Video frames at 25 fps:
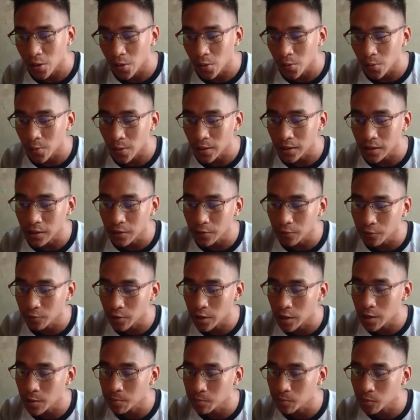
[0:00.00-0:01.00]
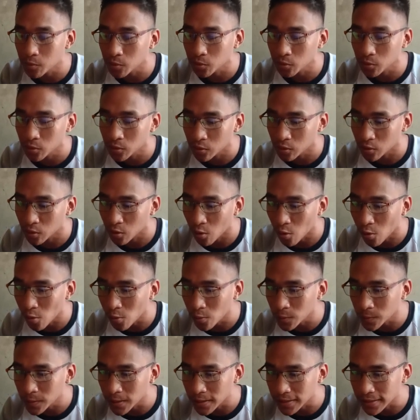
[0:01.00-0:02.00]
So what if we input
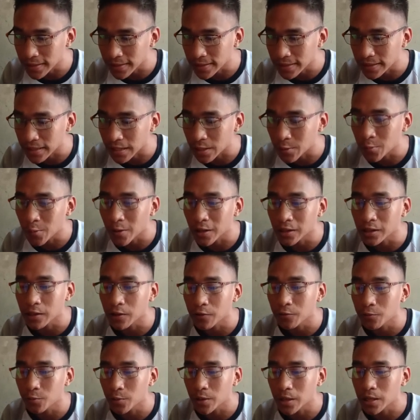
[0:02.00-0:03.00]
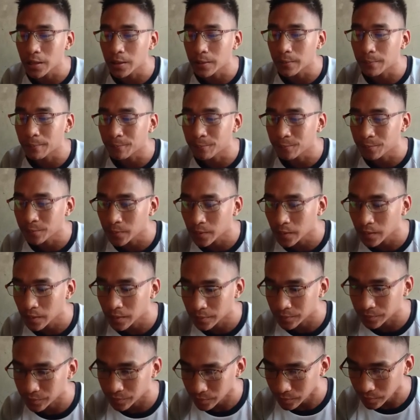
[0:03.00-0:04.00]
all the 16? What if we
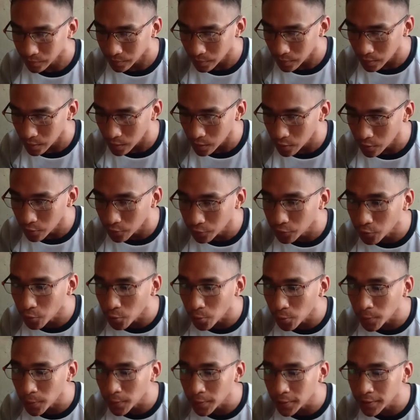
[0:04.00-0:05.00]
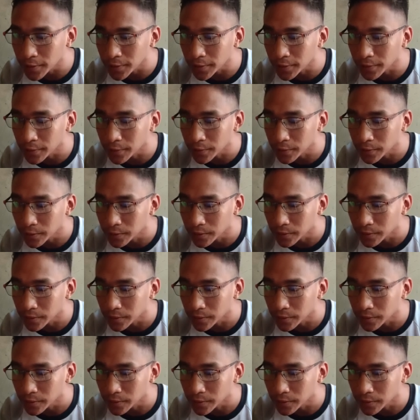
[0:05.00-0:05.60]
full